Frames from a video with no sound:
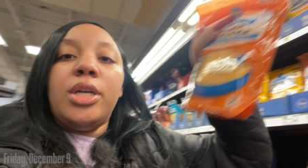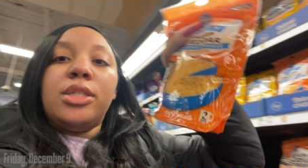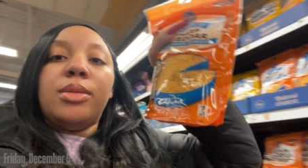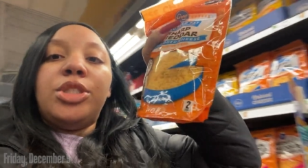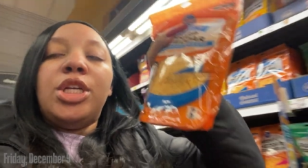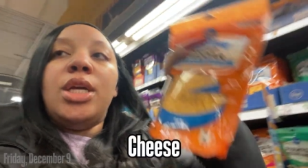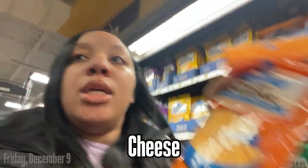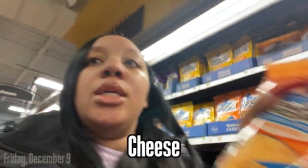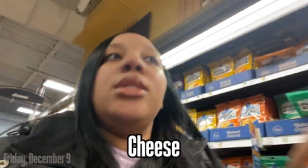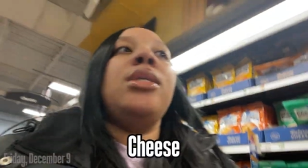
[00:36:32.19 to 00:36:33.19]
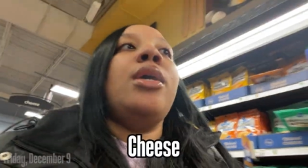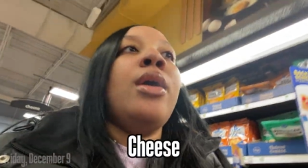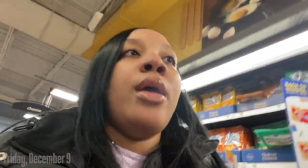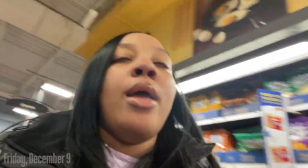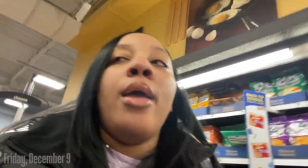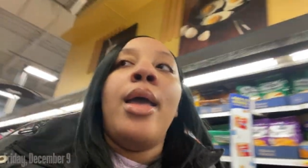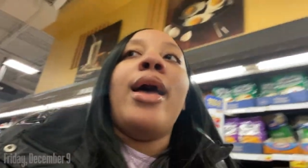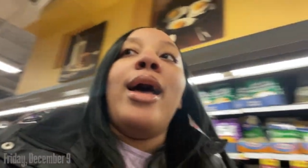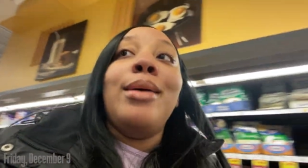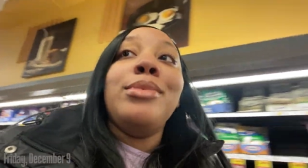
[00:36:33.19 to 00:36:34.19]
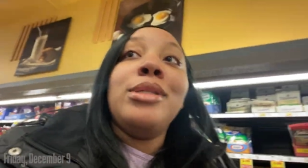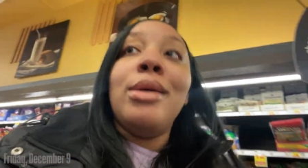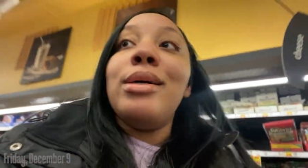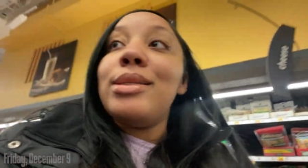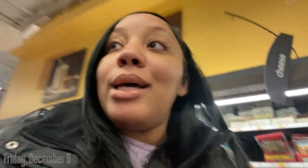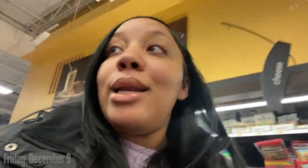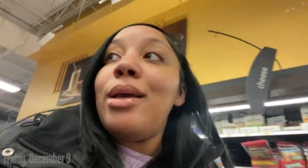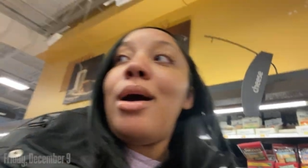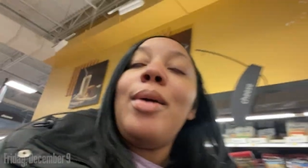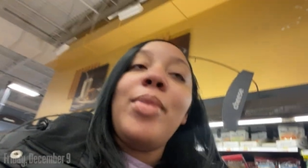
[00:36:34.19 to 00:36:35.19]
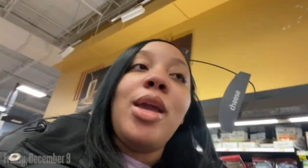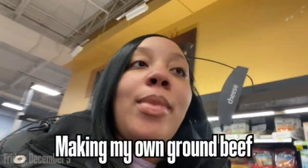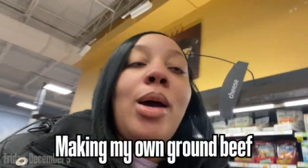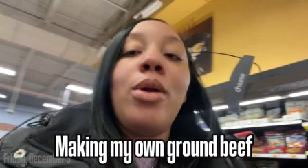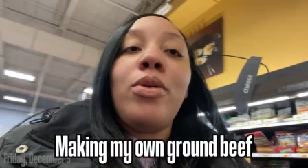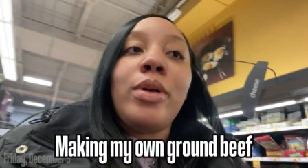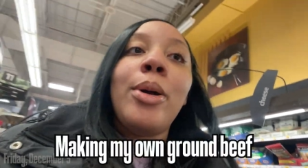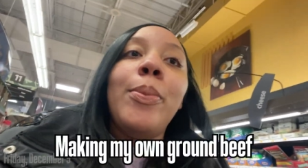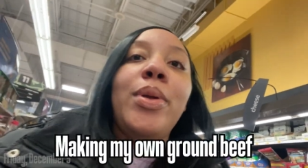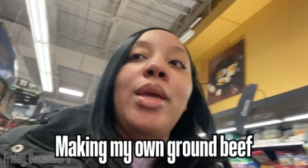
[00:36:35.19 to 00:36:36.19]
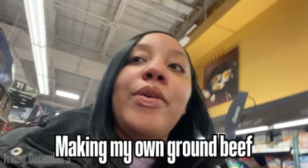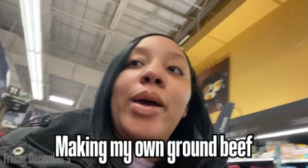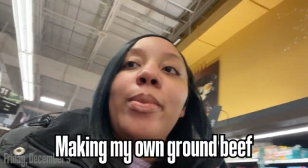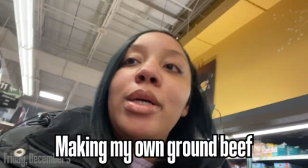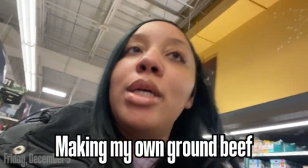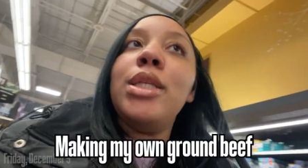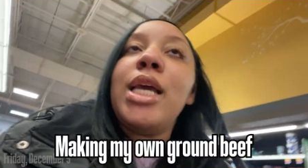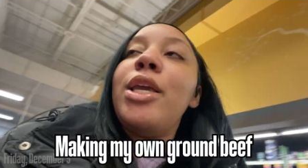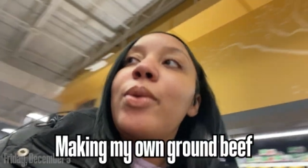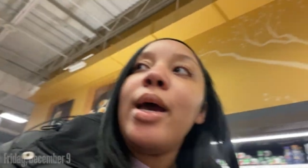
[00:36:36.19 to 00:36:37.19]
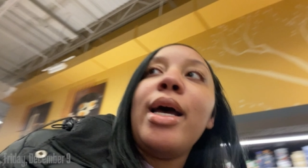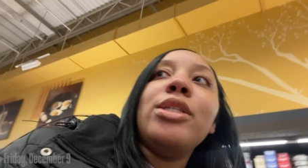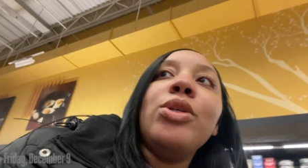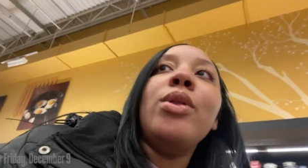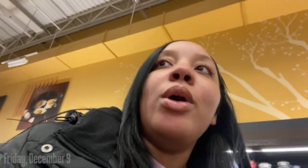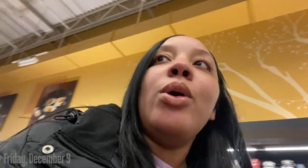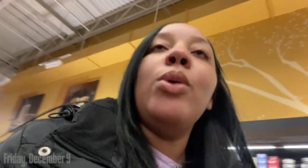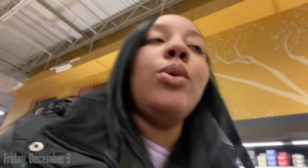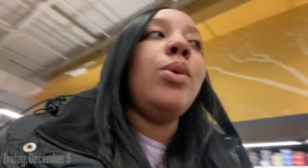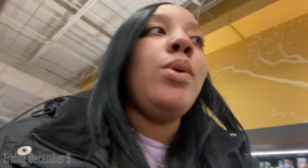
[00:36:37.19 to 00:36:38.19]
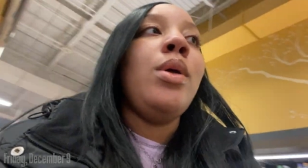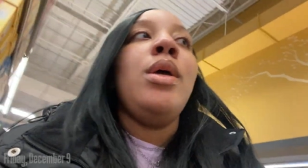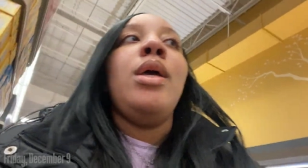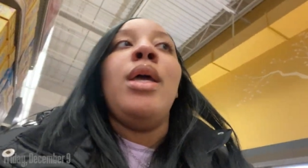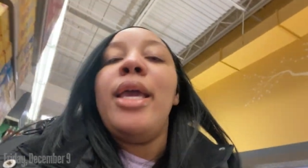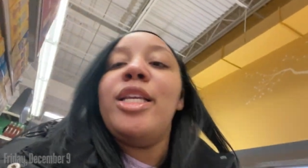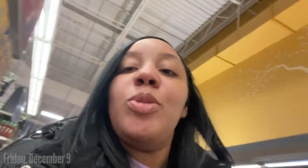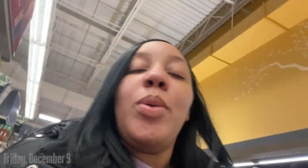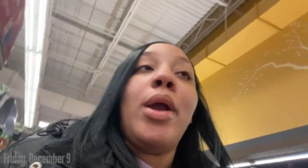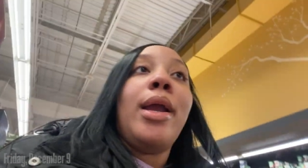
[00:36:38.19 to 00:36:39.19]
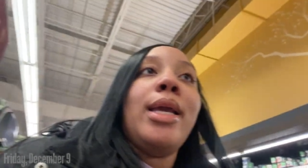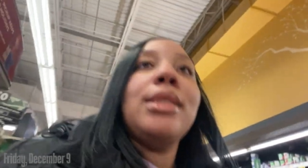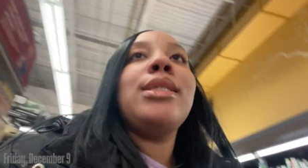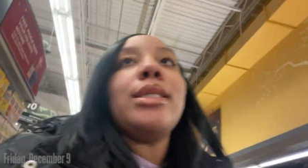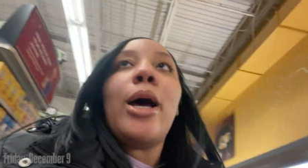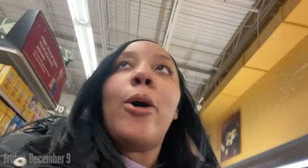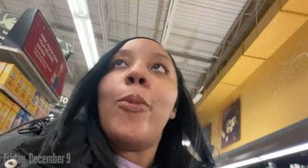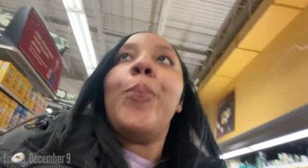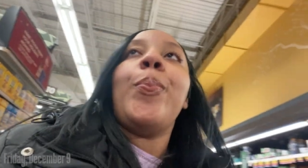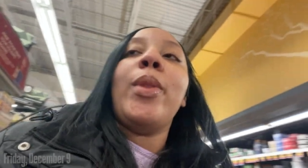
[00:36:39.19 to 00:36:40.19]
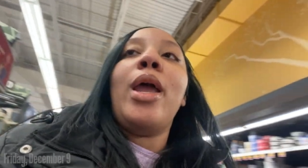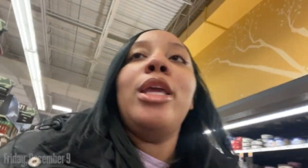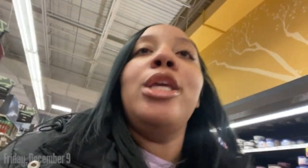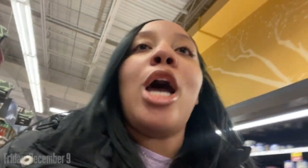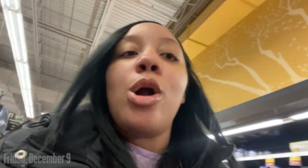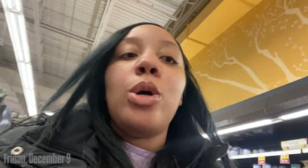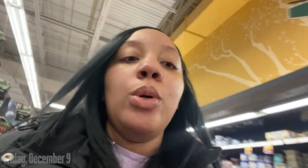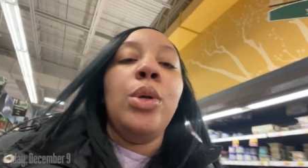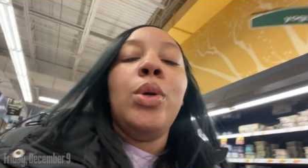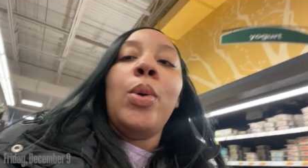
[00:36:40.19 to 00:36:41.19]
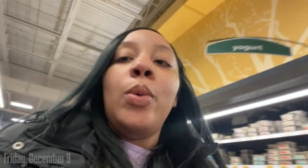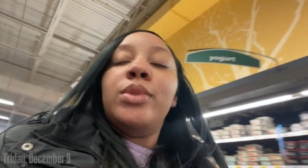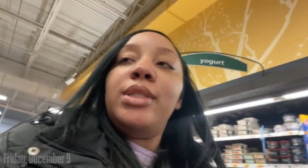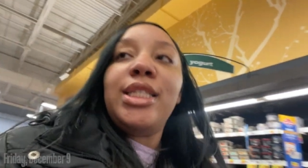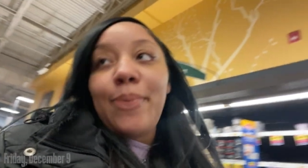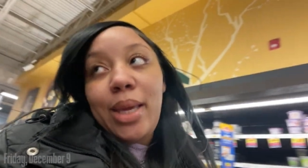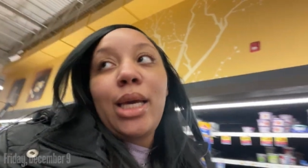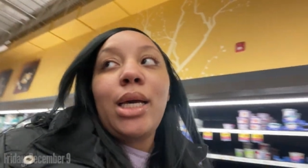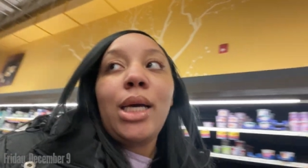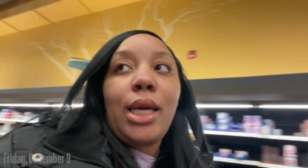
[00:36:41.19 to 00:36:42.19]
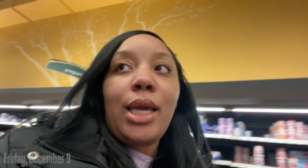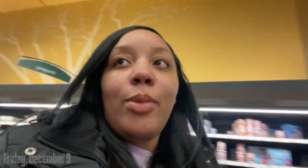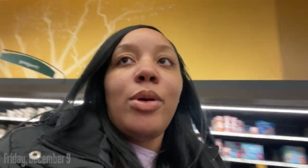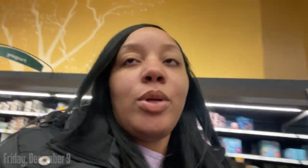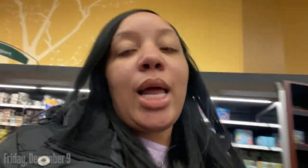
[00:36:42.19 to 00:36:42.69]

I get some cheese. I'm so excited, y'all. I'm making my own ground beef. I'm gonna take you guys through the whole experience. So y'all gonna see me cook it. You're gonna do